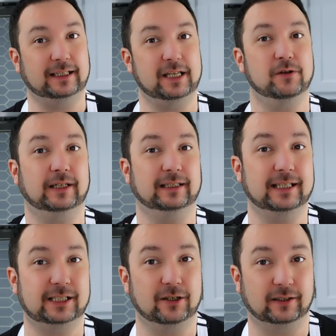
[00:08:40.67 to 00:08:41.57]
that you can
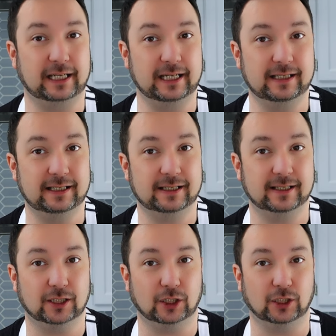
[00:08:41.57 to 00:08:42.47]
list to your
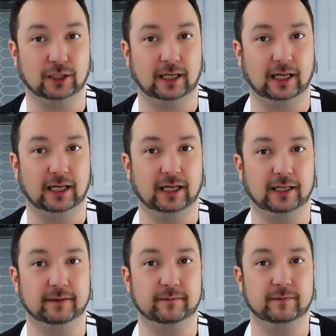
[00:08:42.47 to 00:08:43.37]
kids or uh,